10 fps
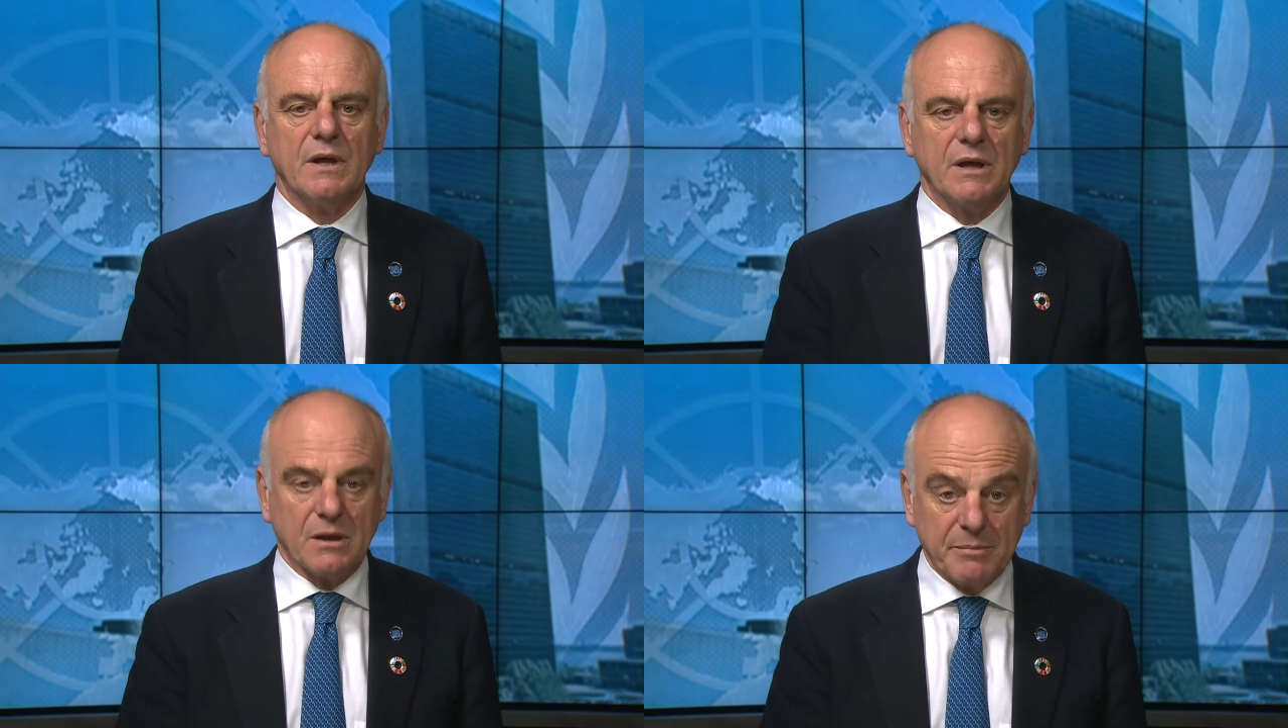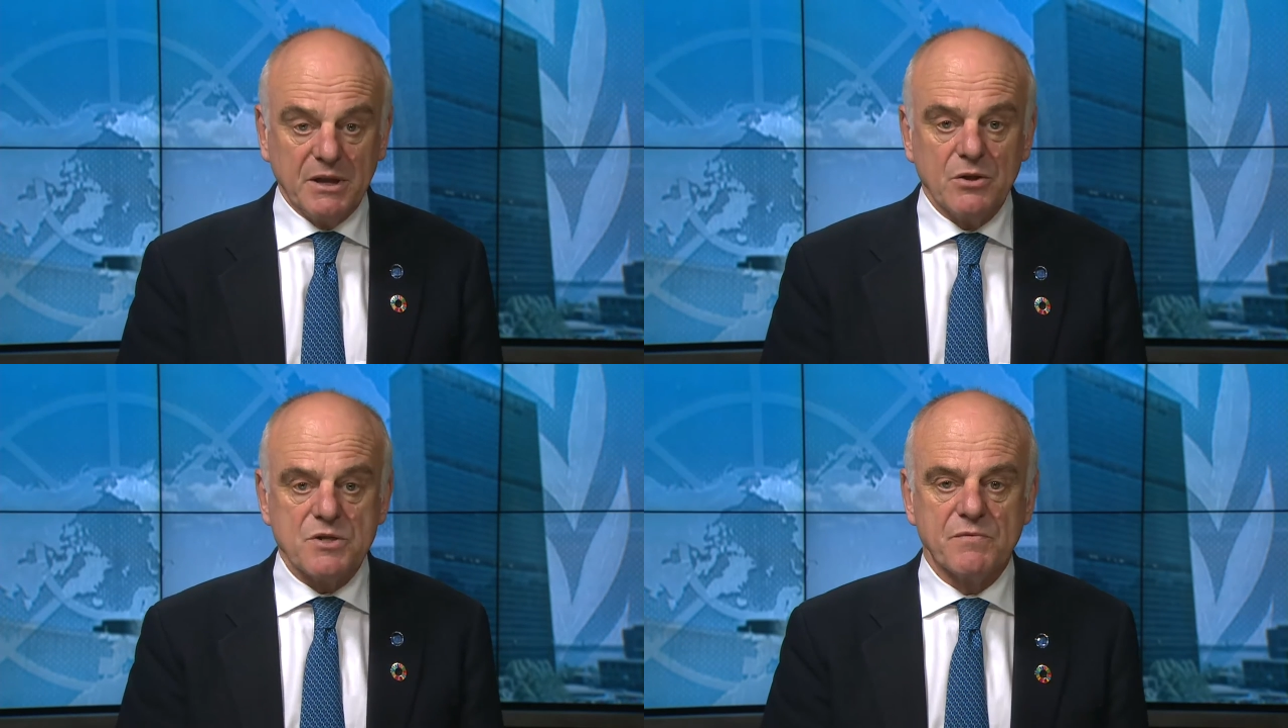It'll be
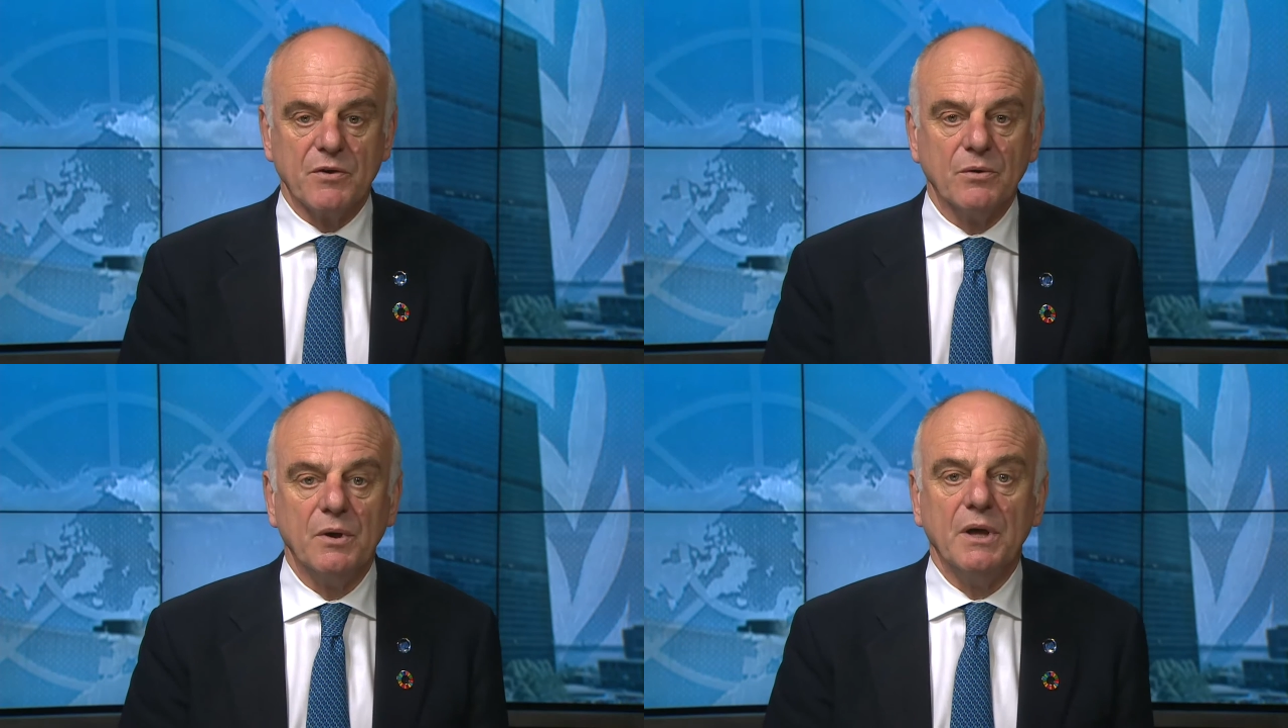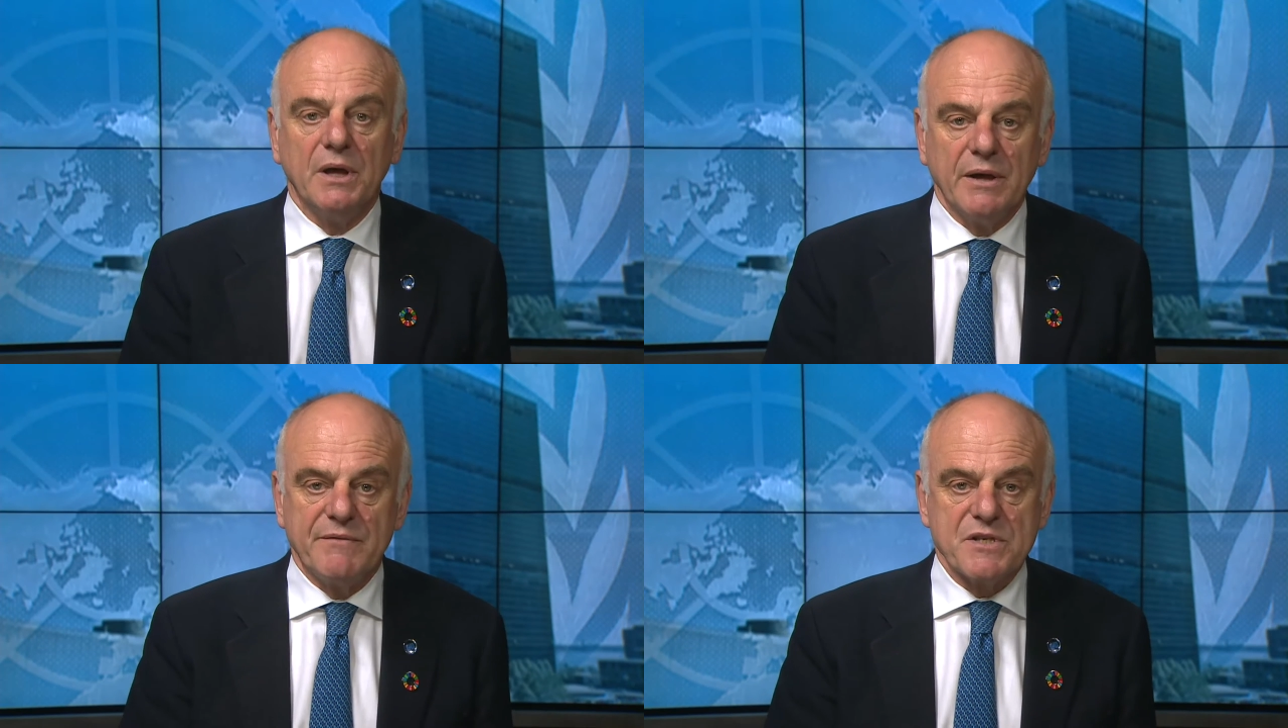useful
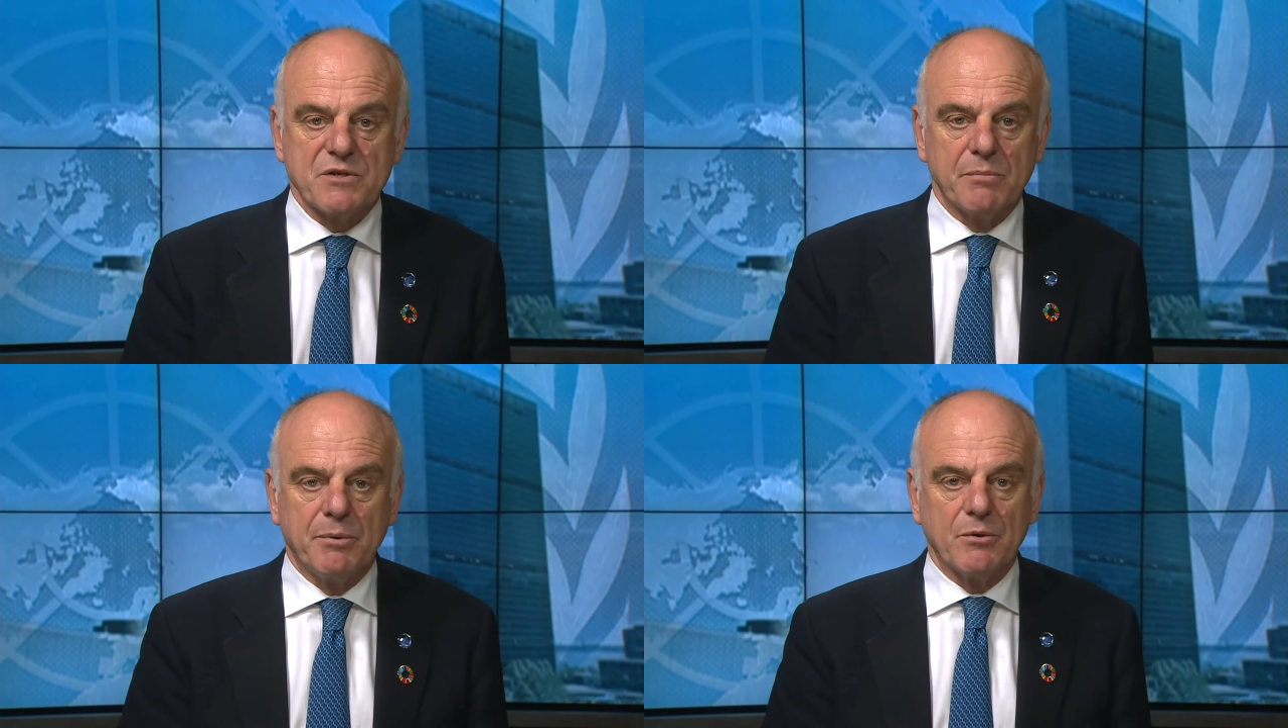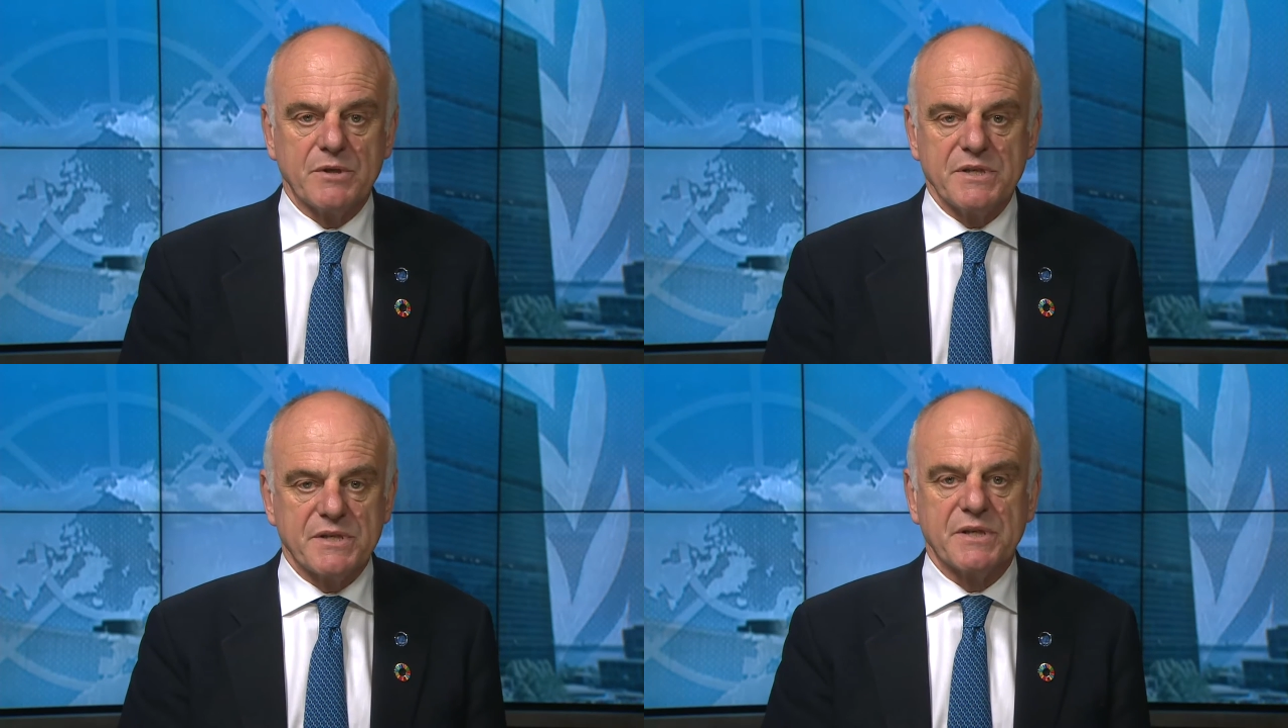if this
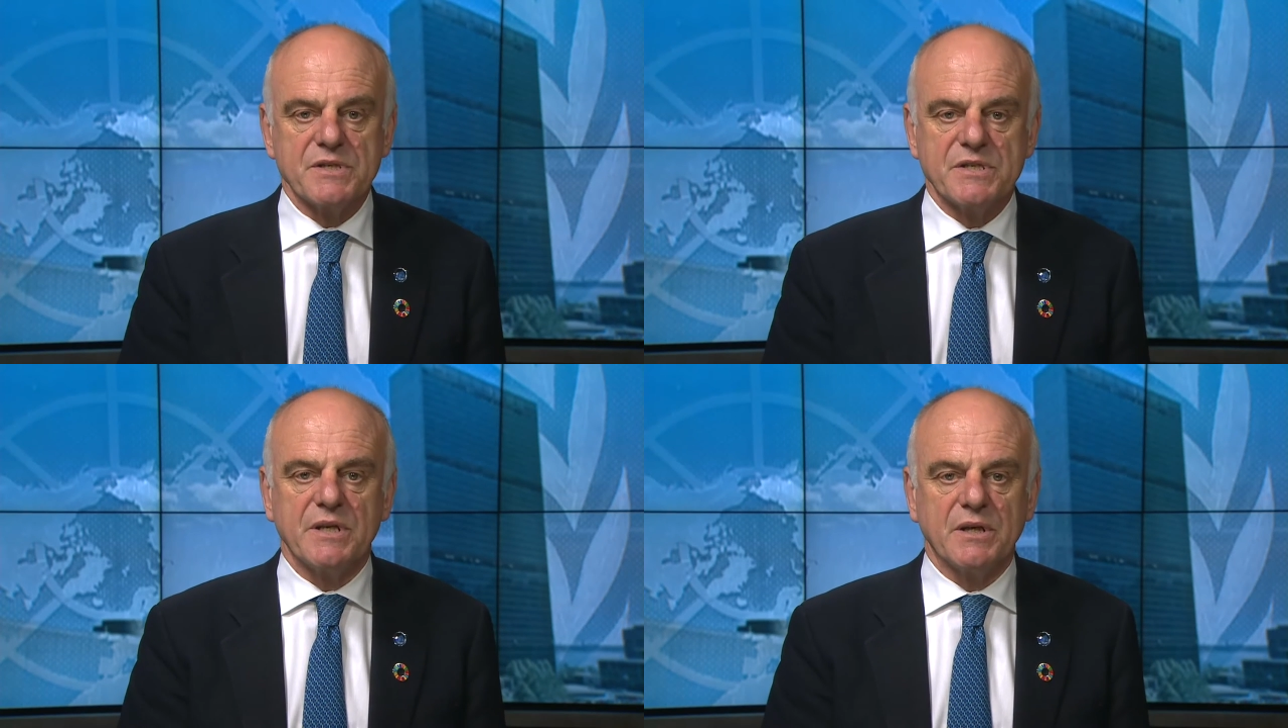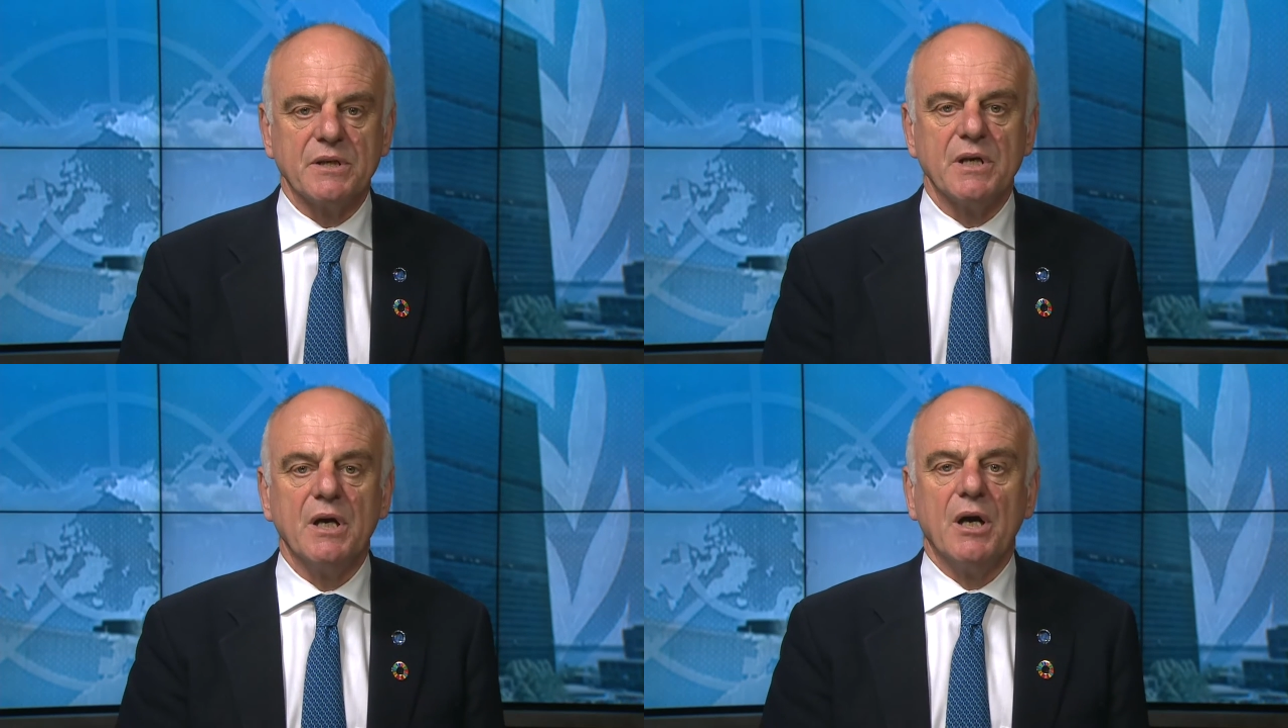report is considered